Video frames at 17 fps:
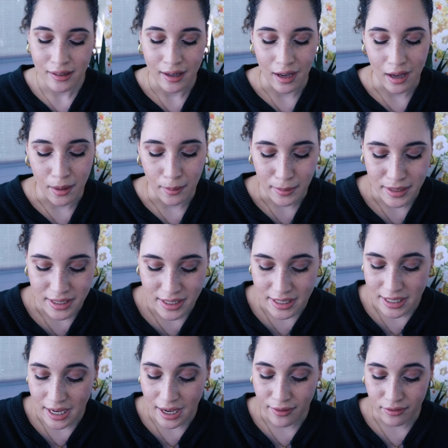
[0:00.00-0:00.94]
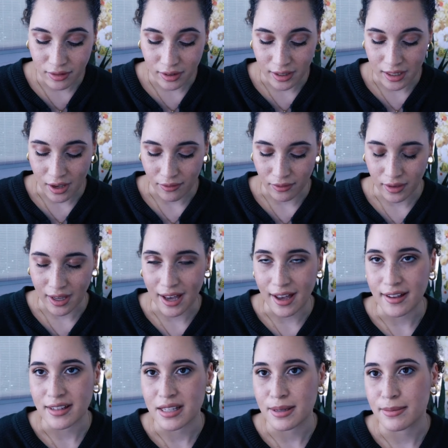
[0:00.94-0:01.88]
Um, it definitely, definitely
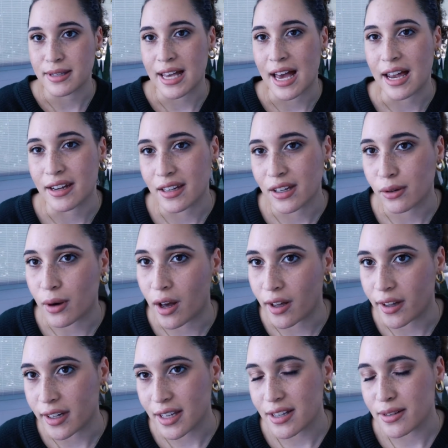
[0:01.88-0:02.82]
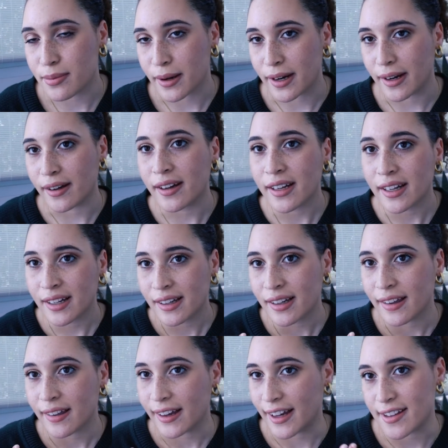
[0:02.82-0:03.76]
has some satiny qualities where
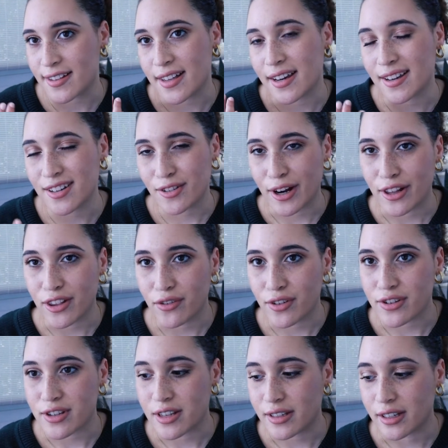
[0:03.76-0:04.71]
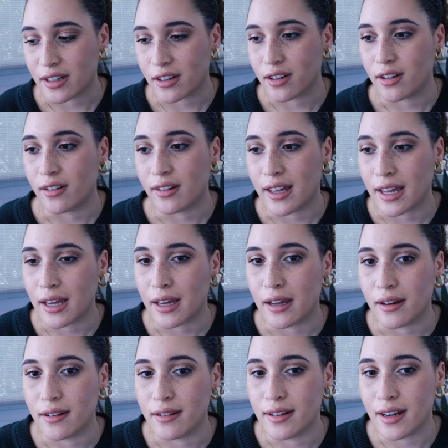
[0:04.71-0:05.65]
like I said, it transfers a little
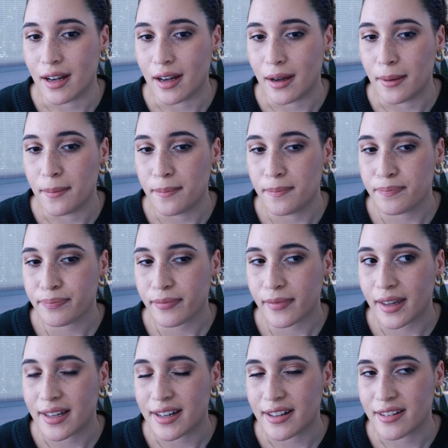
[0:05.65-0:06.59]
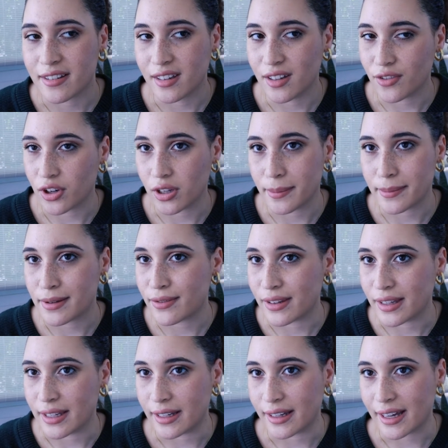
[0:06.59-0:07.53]
and um, it doesn't leave your lips
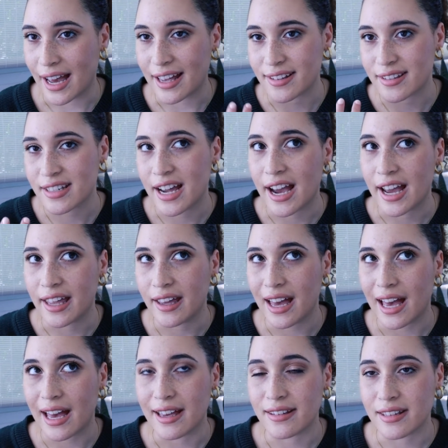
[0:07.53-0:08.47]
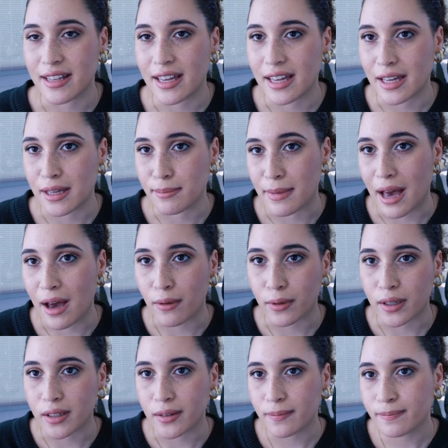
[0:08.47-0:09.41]
feeling as tight as a matte
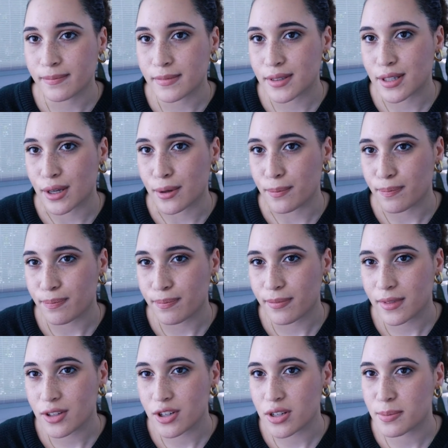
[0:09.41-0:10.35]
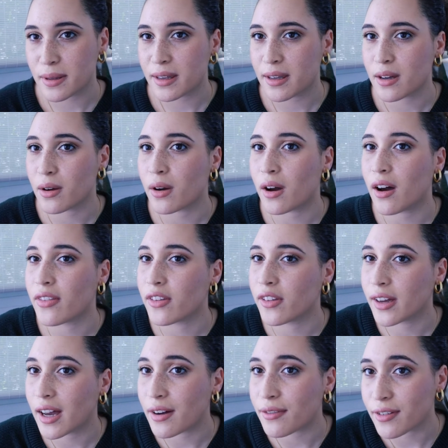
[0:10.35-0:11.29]
would. So just be on
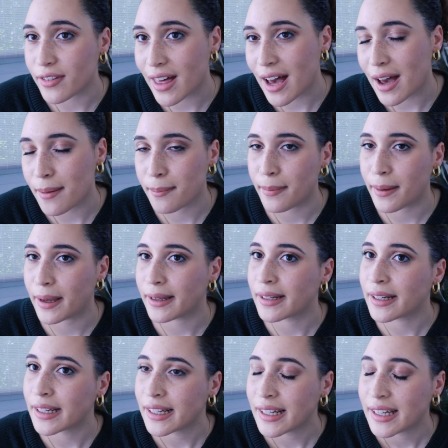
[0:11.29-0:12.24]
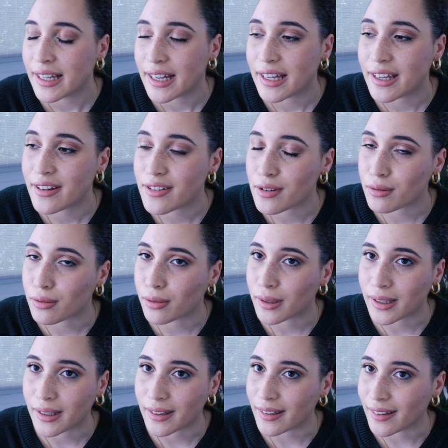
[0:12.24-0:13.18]
the lookout for that, but it is a
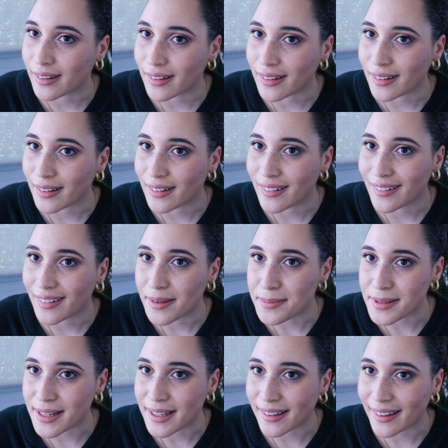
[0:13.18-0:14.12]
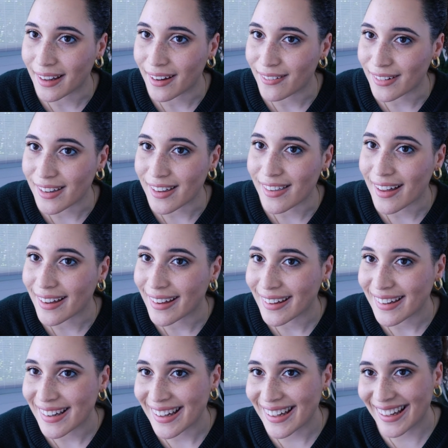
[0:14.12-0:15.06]
really good lipstick. Like I really like
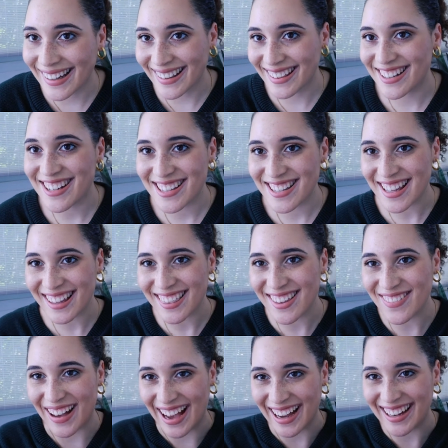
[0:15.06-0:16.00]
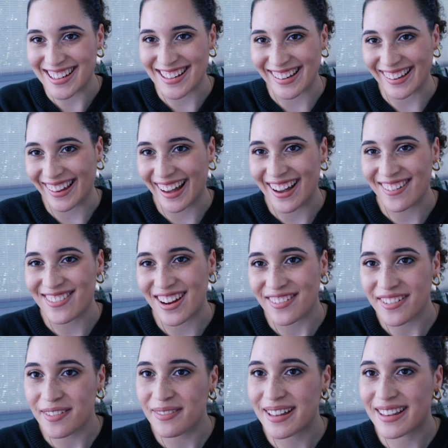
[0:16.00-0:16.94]
it. just like the packaging, like I've
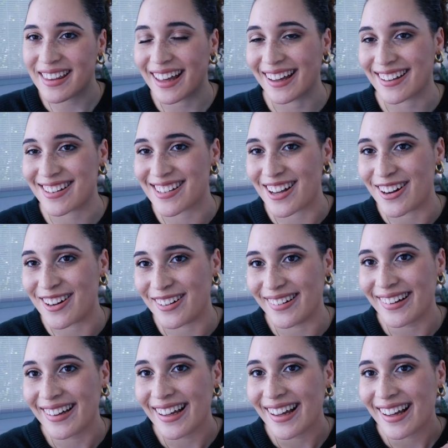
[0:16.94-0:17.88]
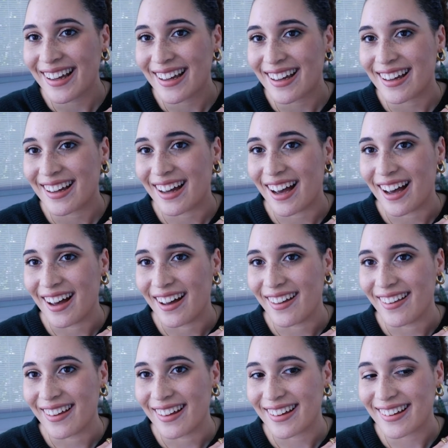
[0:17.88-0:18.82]
never been like so
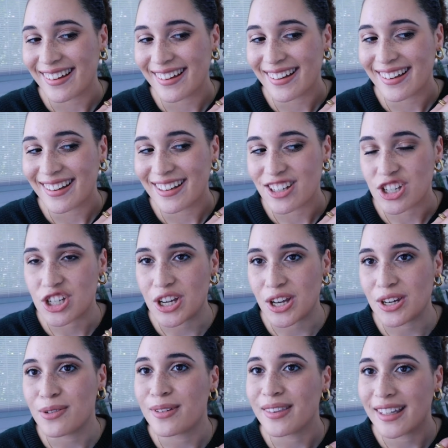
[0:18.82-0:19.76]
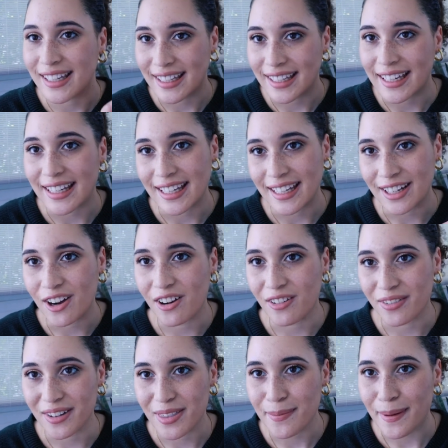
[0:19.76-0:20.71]
uh, like genuinely giddy
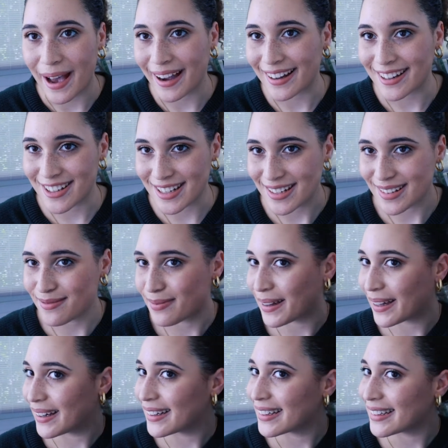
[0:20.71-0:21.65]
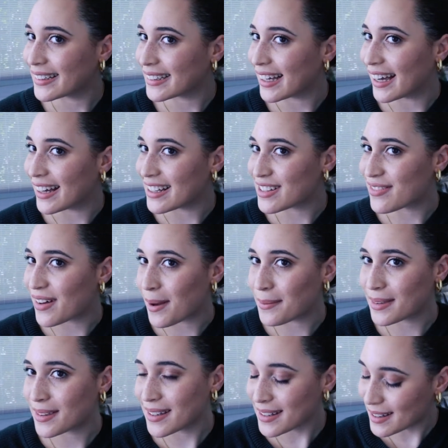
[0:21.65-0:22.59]
over the packaging, but yeah, it's
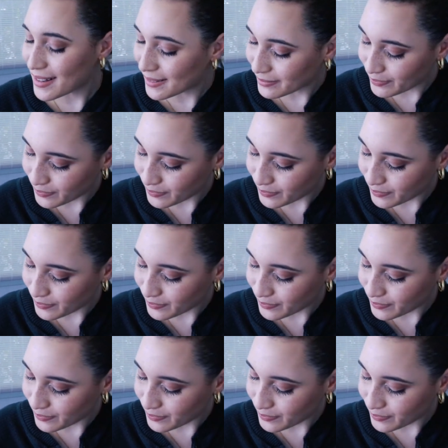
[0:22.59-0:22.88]
fabulous.